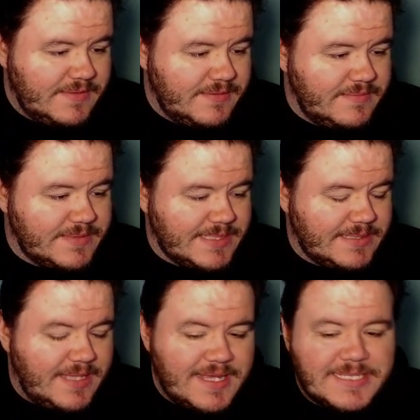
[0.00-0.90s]
Looks like
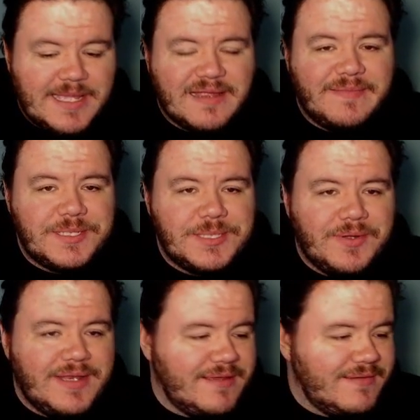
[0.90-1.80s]
a lot of talk about
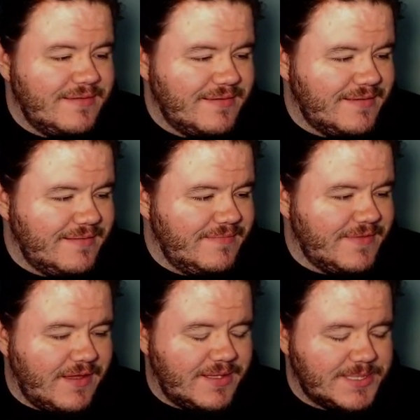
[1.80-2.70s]
joining
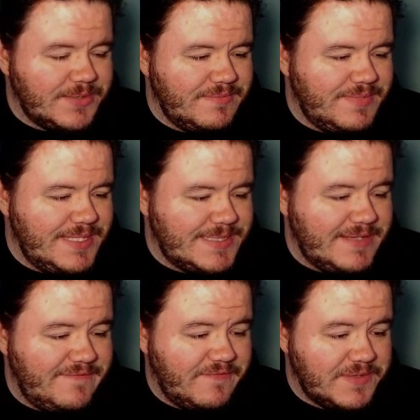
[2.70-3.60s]
console and
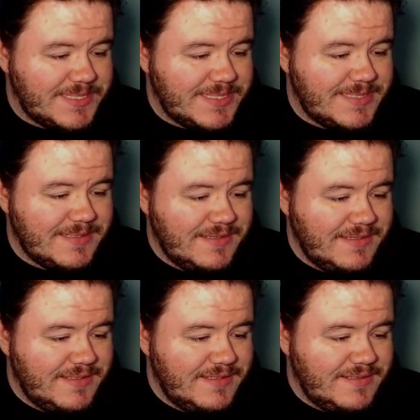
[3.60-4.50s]
PC forces.
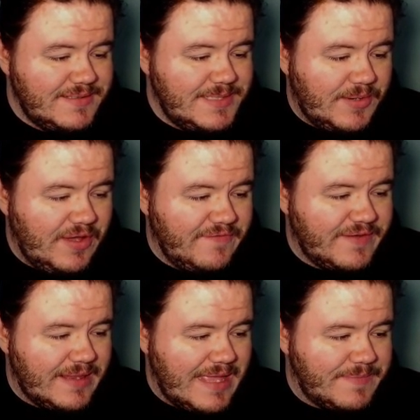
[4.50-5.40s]
Don't know if
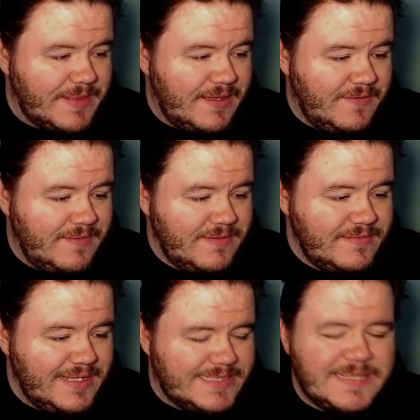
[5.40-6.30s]
it'll happen though.
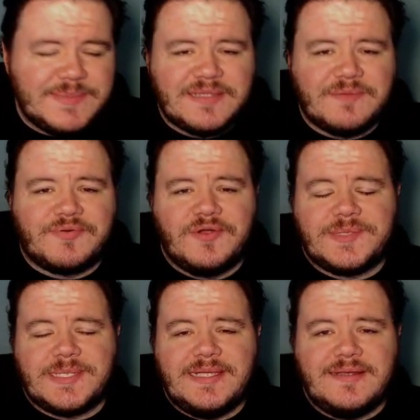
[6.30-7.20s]
It seems like the pro
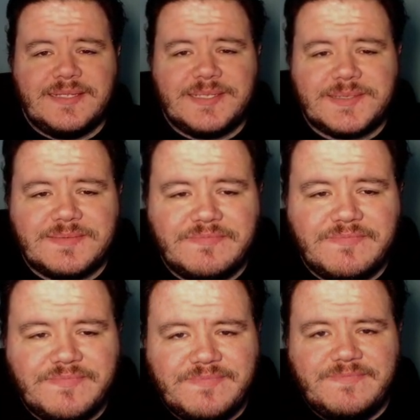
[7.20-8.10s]
scene is
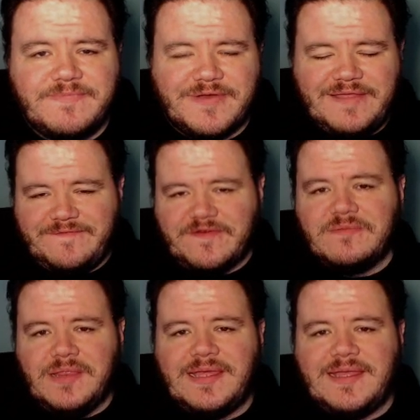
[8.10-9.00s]
pretty
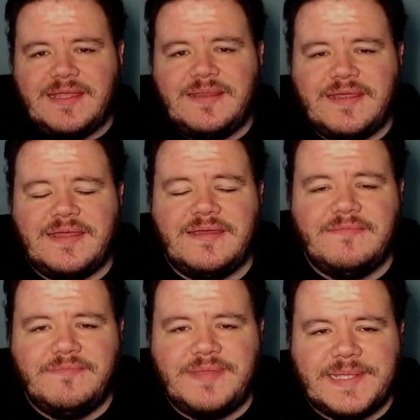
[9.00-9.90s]
firmly in the
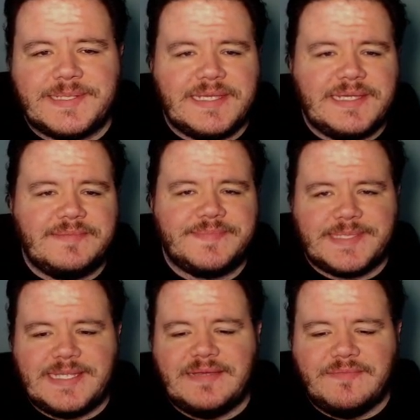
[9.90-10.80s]
PC
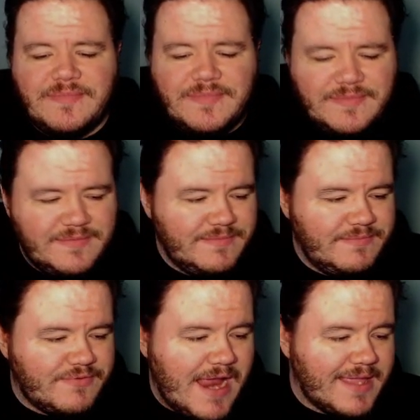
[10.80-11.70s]
Steam
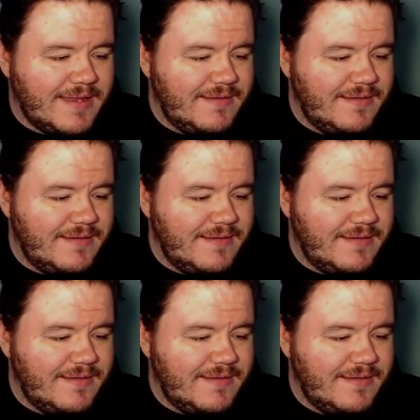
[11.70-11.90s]
bracket.